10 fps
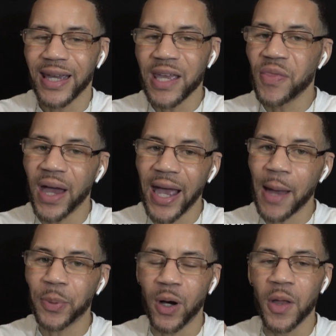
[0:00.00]
in the
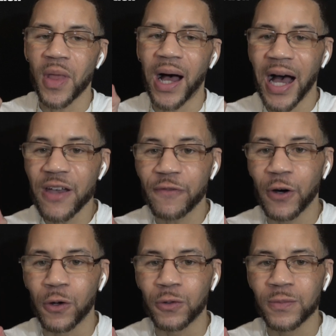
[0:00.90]
app on the
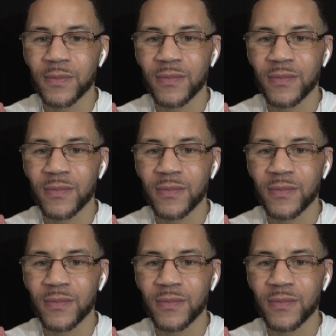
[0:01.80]
iPhone